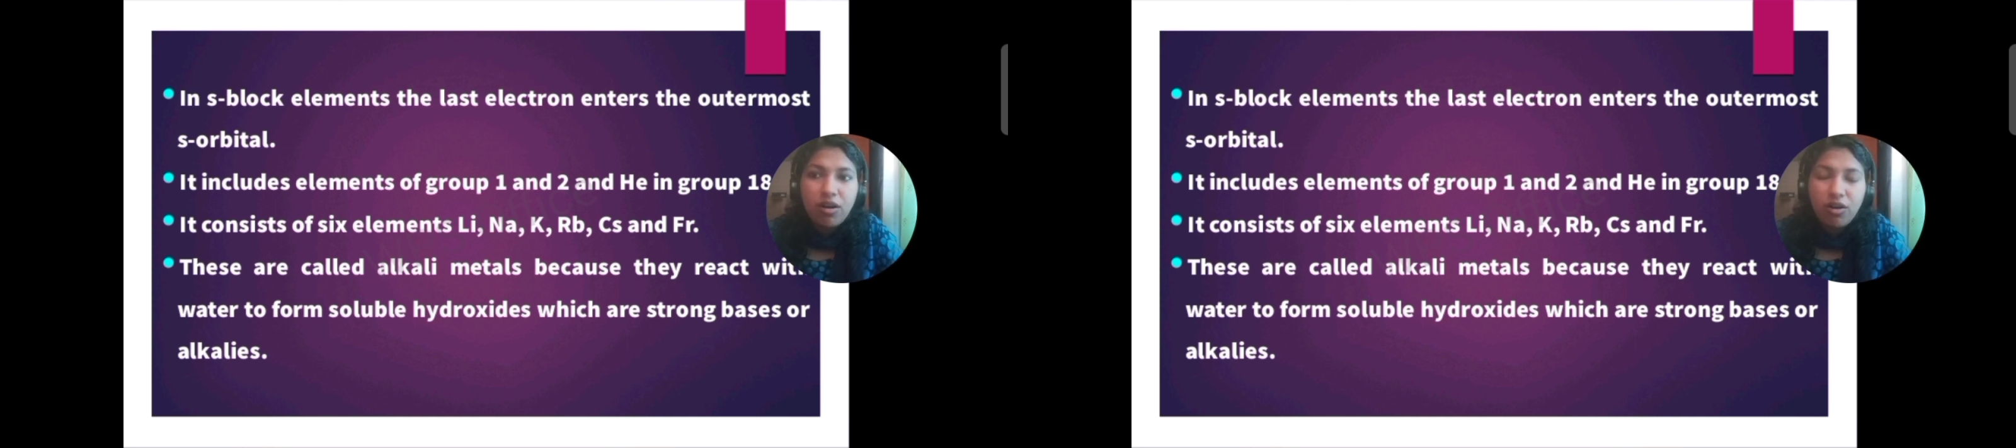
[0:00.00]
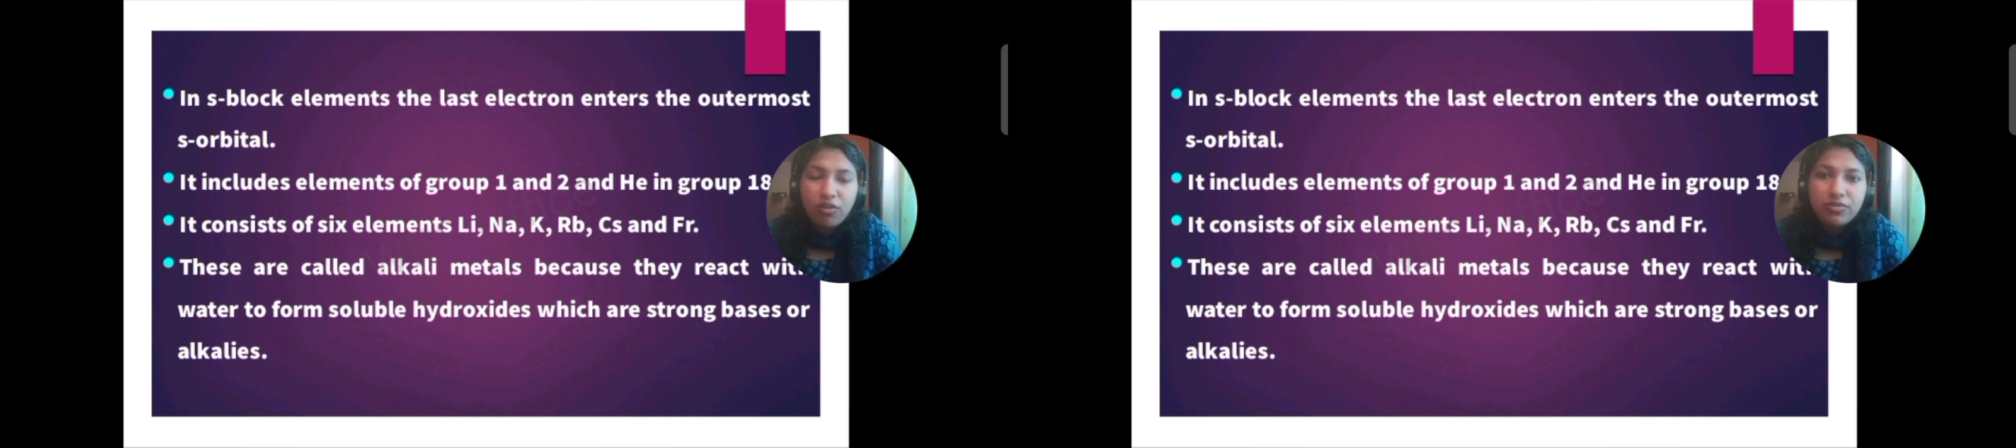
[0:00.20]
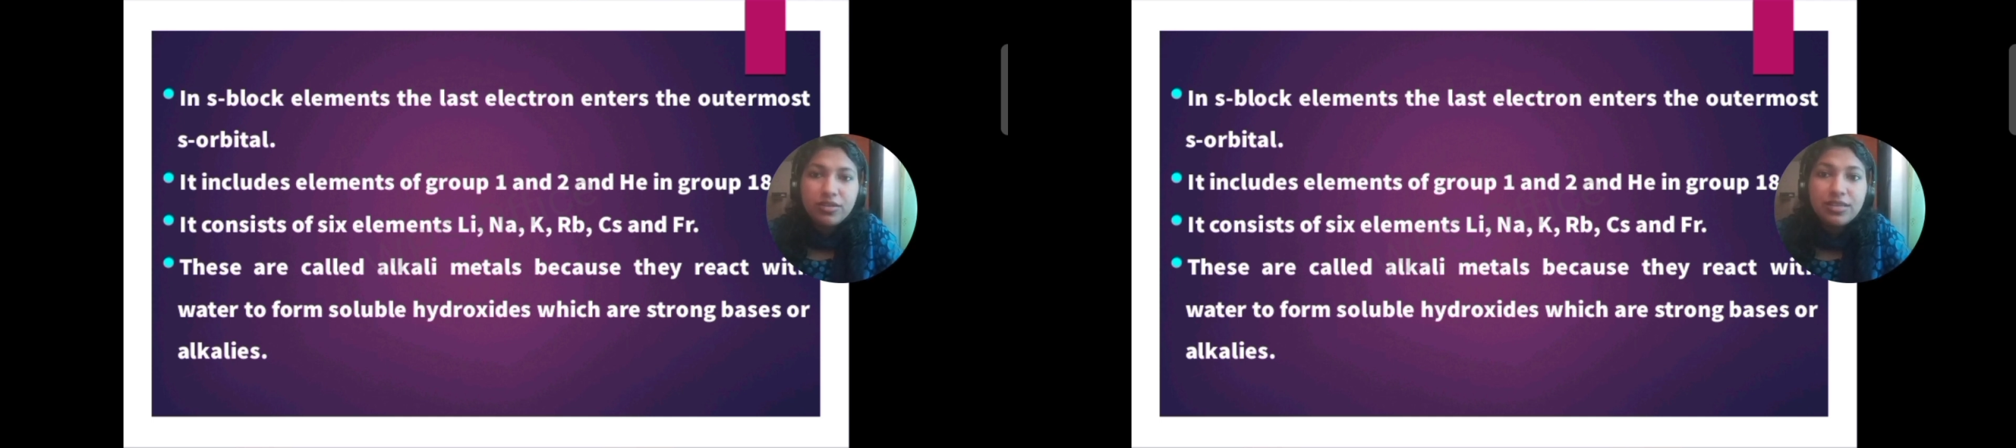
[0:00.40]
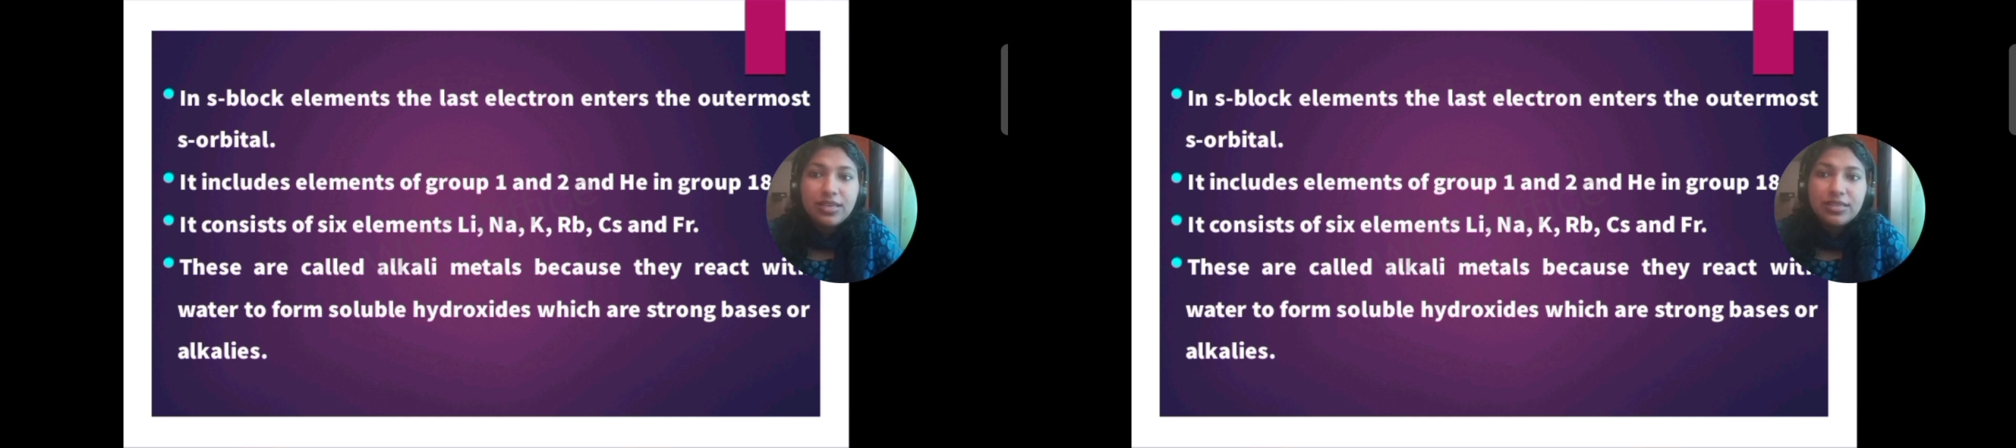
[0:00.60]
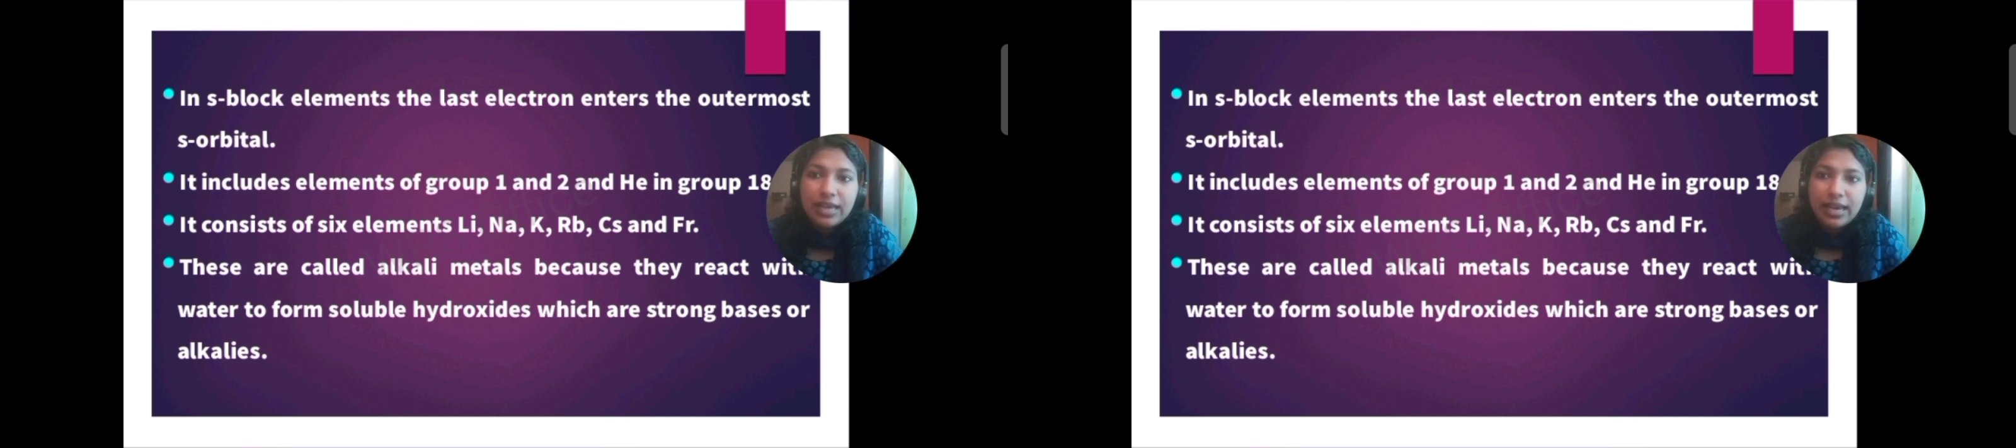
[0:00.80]
of
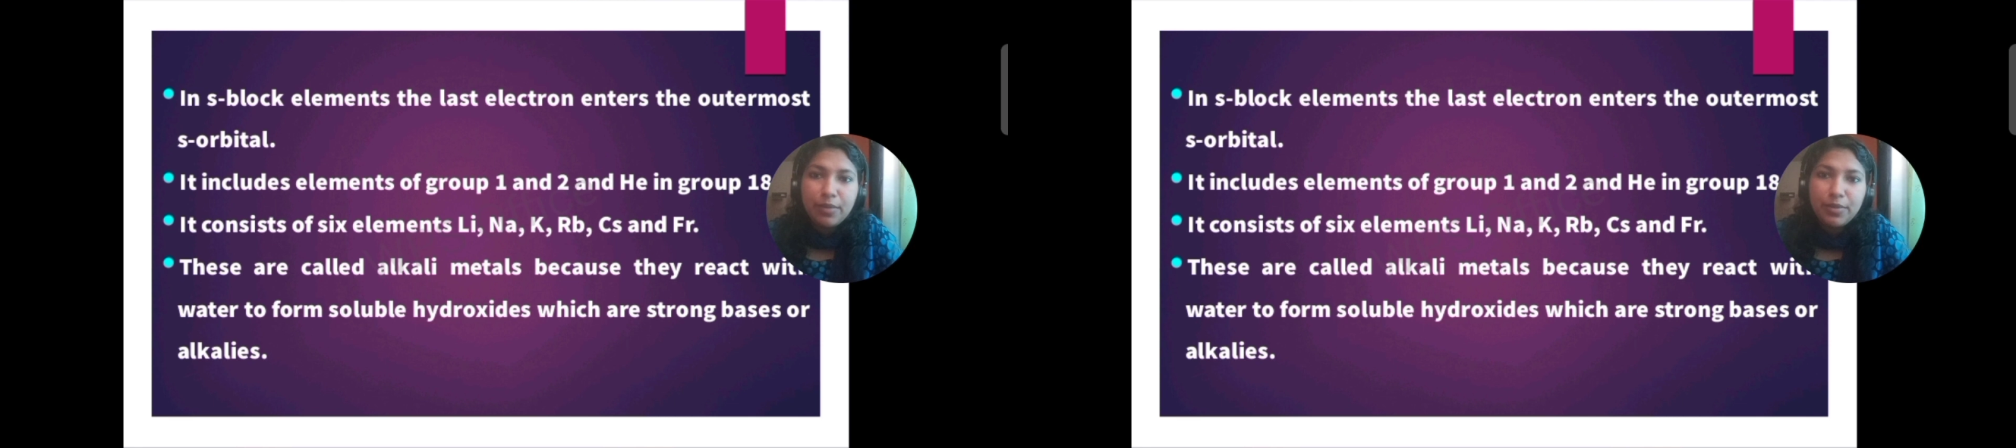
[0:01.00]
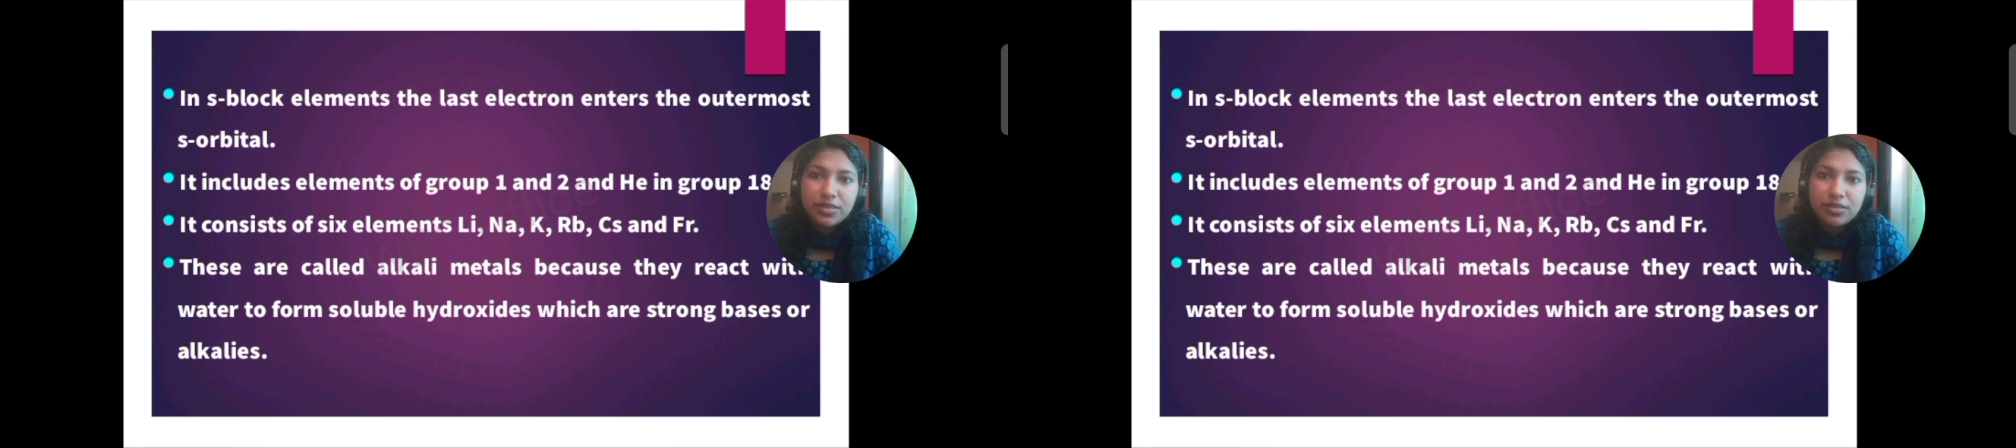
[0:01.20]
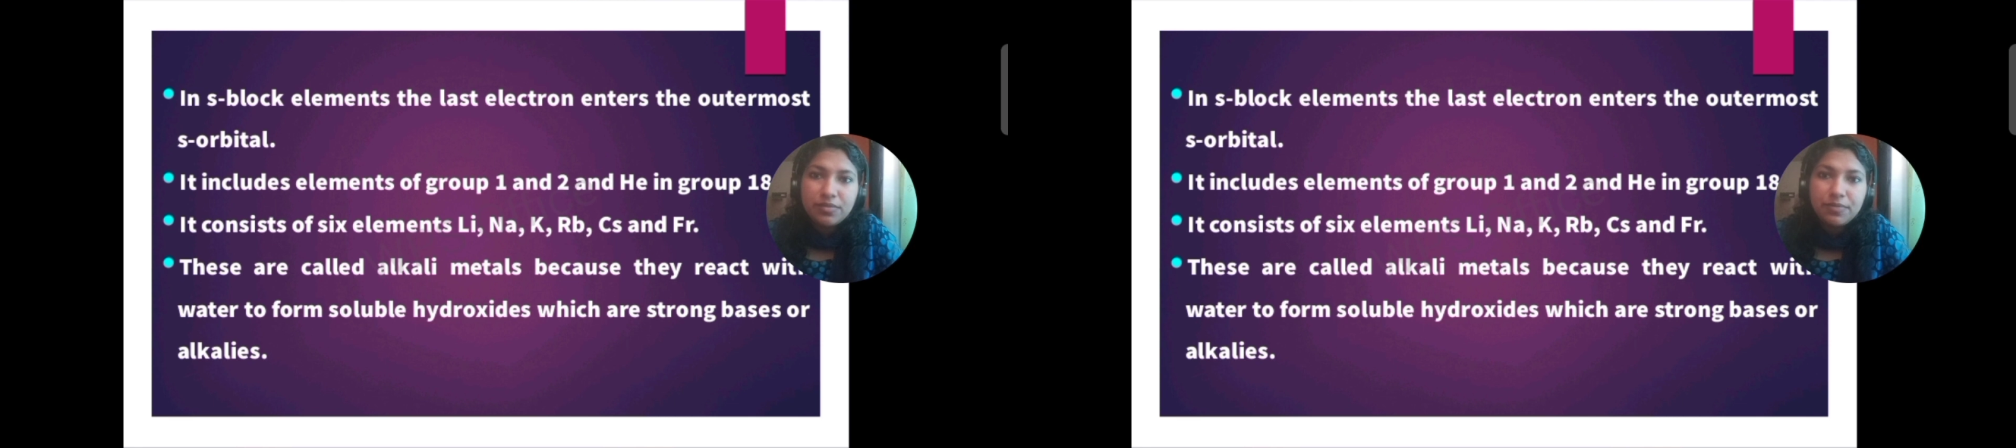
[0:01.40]
6 elements: